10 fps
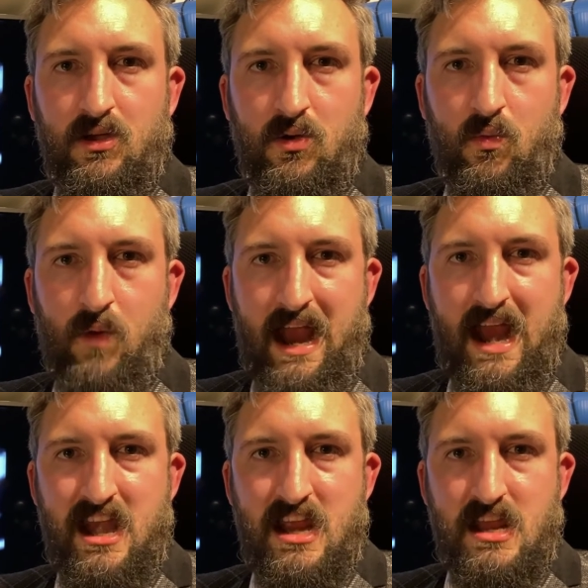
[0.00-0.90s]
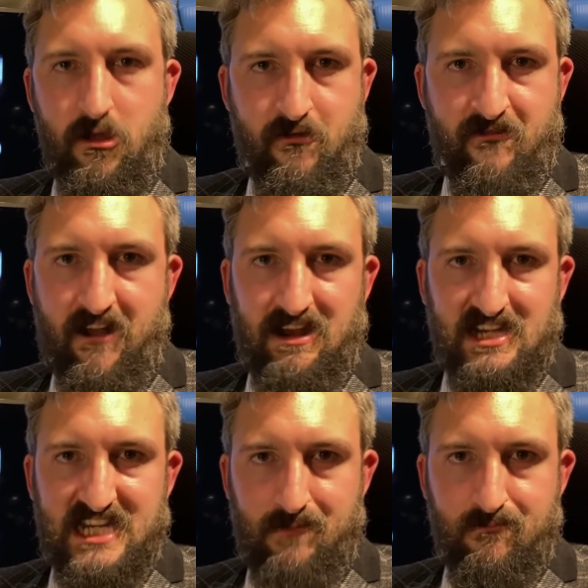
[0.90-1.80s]
when you find
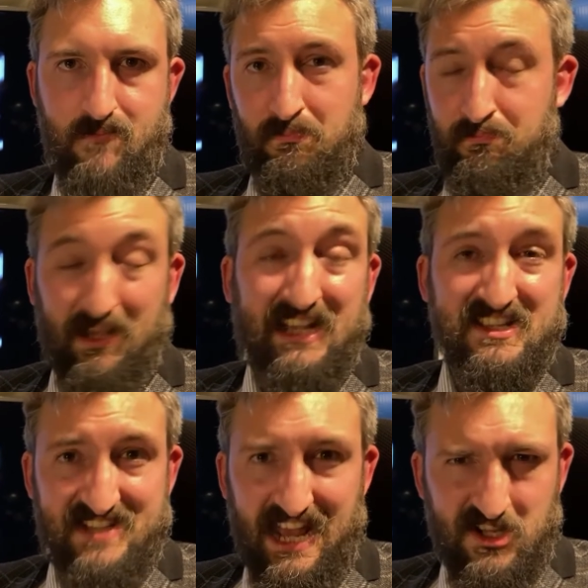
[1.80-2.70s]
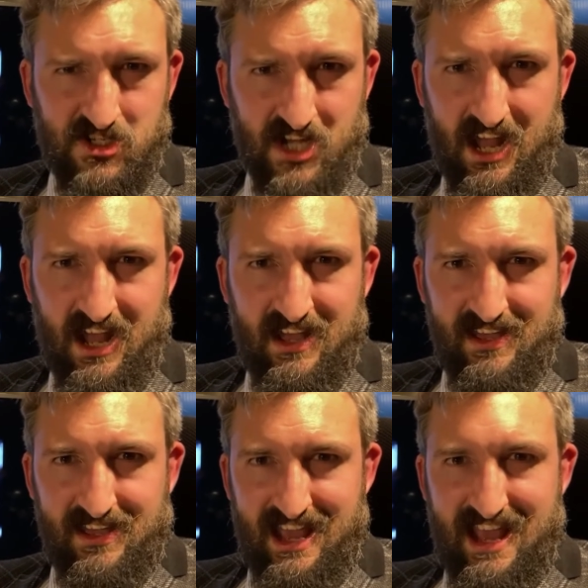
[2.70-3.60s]
him, because danger
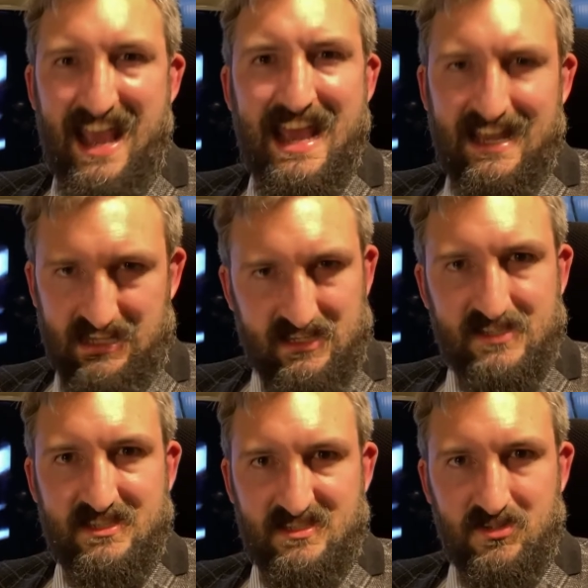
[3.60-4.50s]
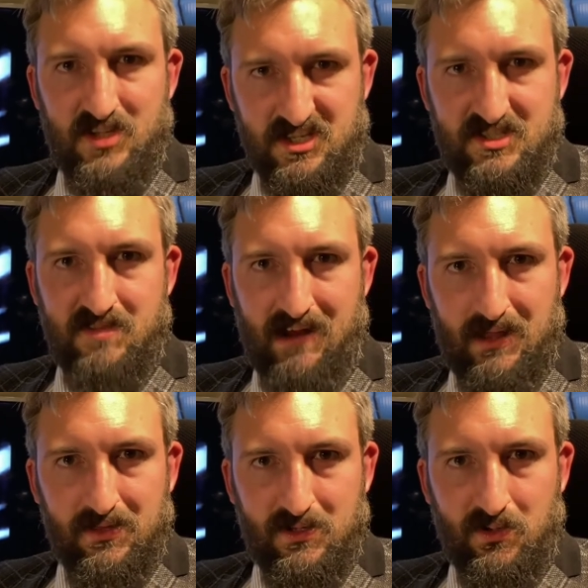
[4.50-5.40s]
is just
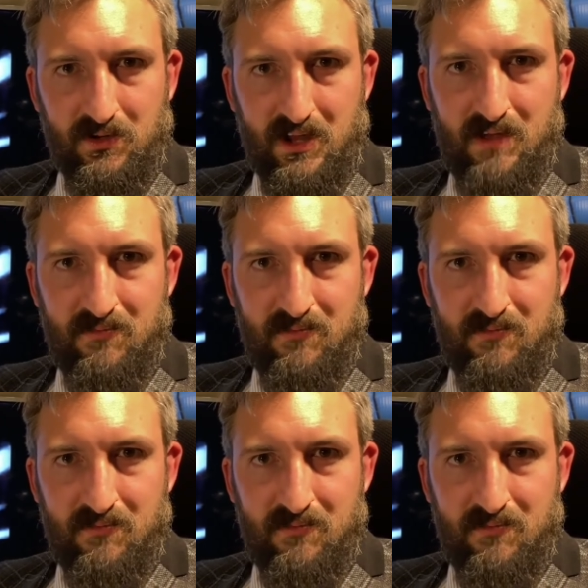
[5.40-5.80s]
around the corner.